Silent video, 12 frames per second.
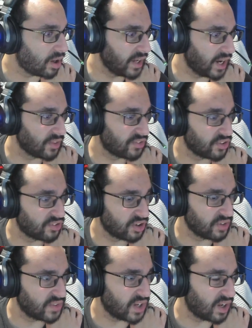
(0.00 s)
Now, the sister
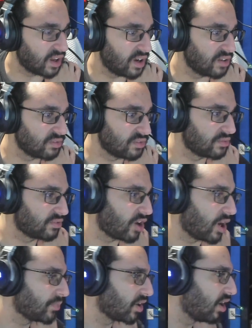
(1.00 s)
of Dada
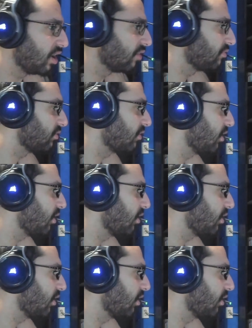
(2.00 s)
drops off